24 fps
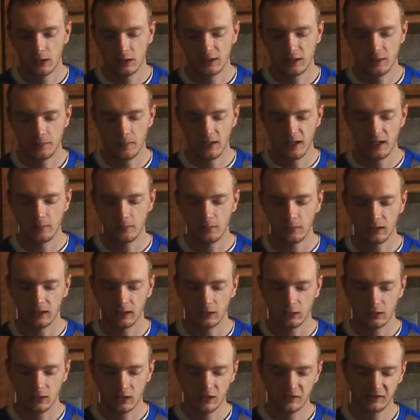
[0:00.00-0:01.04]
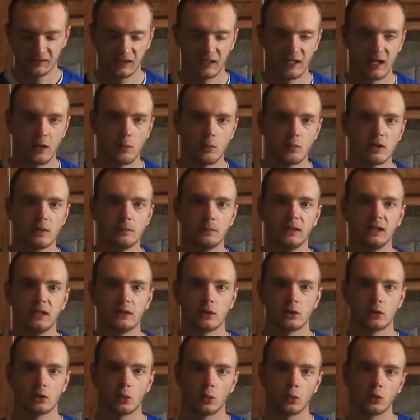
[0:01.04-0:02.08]
that made me say I want to be in
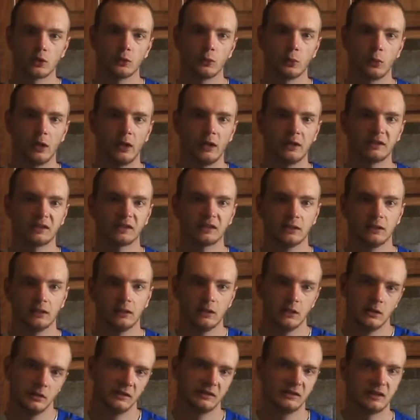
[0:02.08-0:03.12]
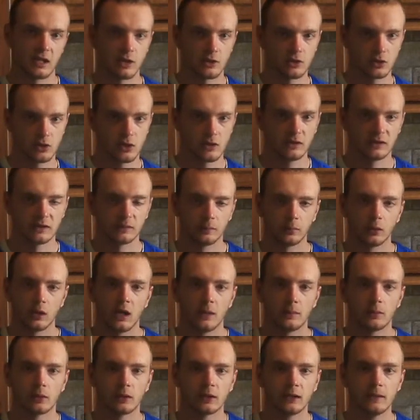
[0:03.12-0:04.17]
the northwest section of this
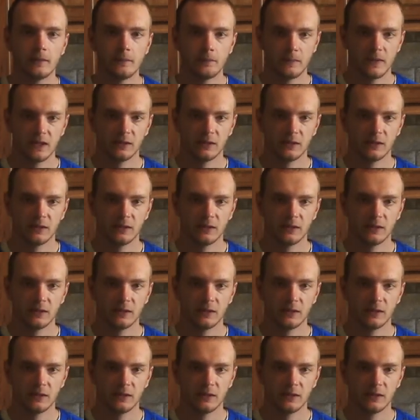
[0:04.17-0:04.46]
property,